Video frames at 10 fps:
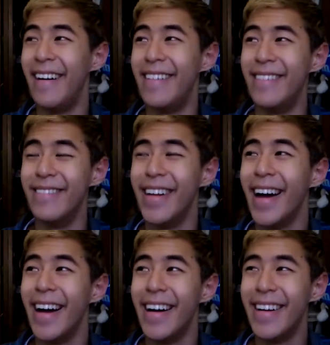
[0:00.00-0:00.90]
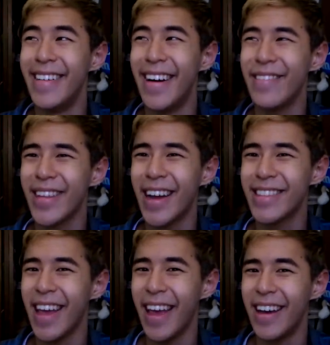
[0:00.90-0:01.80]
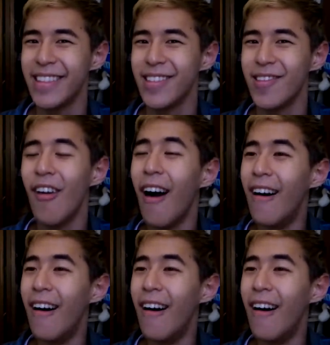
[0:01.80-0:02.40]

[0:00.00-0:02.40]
I forgot to add, though,